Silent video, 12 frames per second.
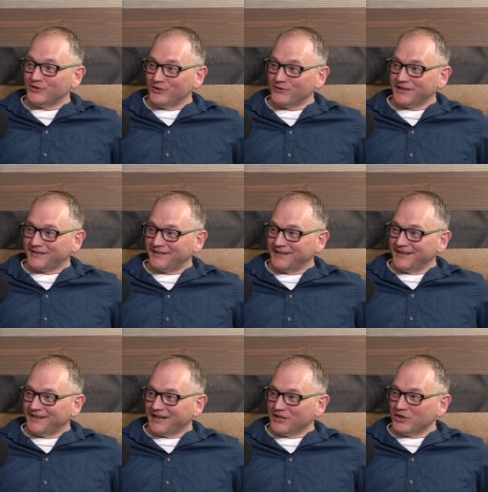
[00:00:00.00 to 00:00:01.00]
doing?" Yeah.
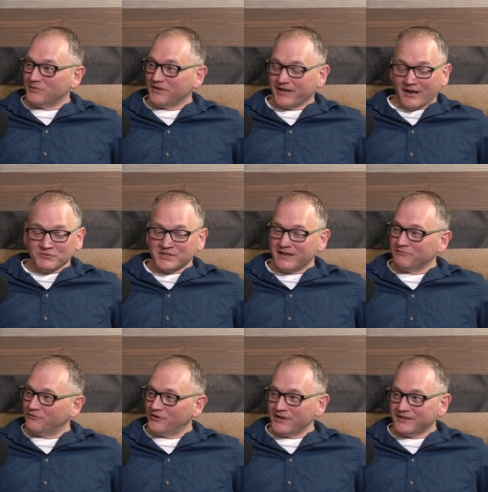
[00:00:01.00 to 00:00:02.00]
And you could be like, "I'm just having
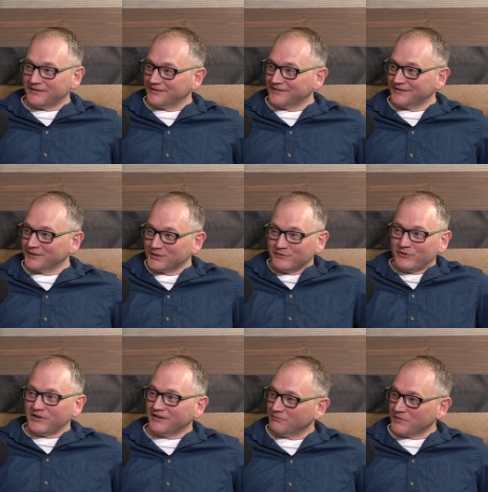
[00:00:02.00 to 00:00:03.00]
fun." this is
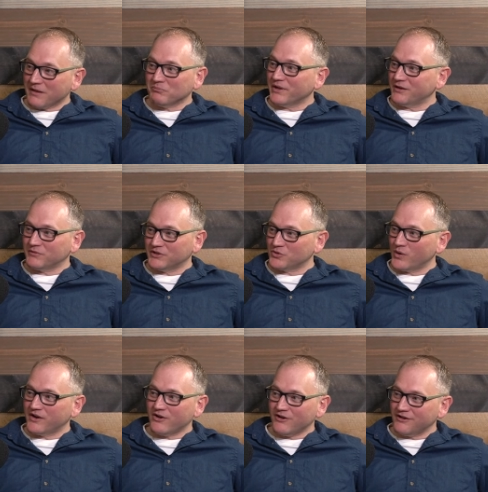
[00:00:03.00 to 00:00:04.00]
fun. I'm, I'm playing with a toy
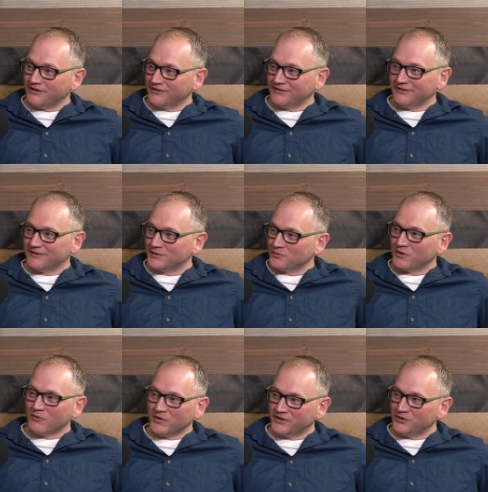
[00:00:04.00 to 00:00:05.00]
car, and this is what I
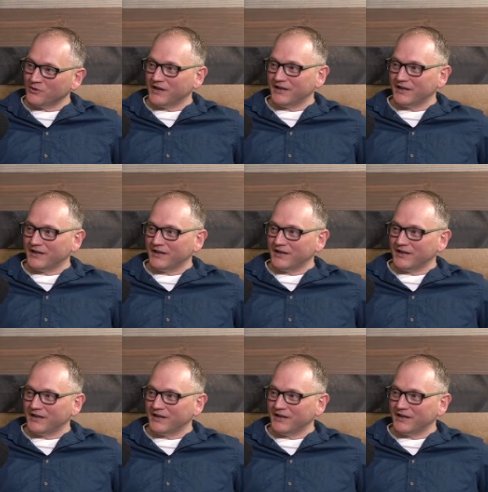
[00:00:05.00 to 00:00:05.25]
want to do right